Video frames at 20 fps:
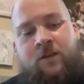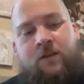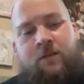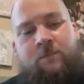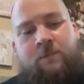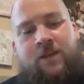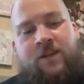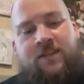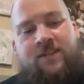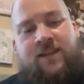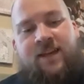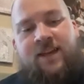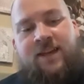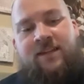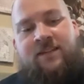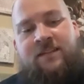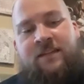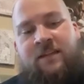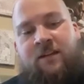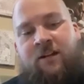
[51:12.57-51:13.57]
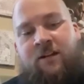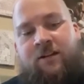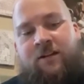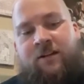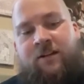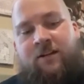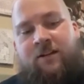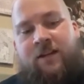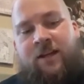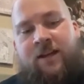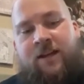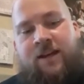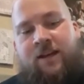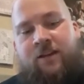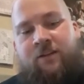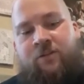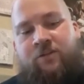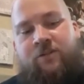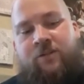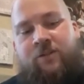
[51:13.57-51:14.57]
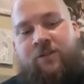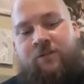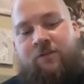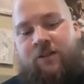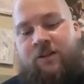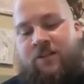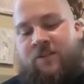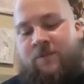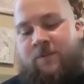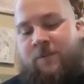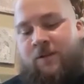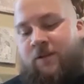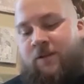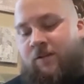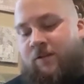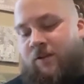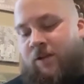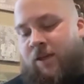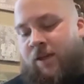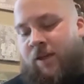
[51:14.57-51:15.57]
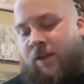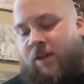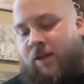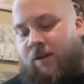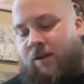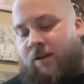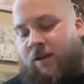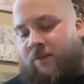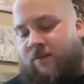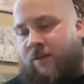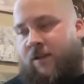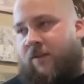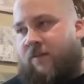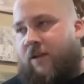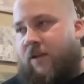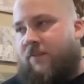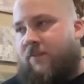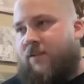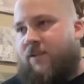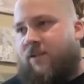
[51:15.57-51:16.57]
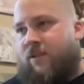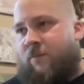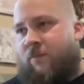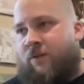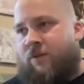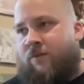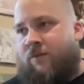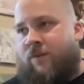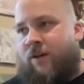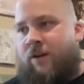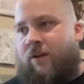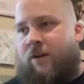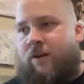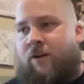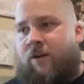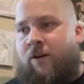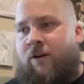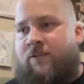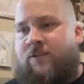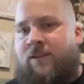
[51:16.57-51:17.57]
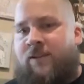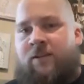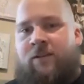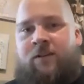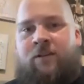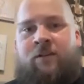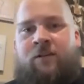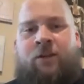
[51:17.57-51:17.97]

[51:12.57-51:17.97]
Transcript: because I had Dialga and I had Ultra Necrozma and I've got some good fairy cards like that.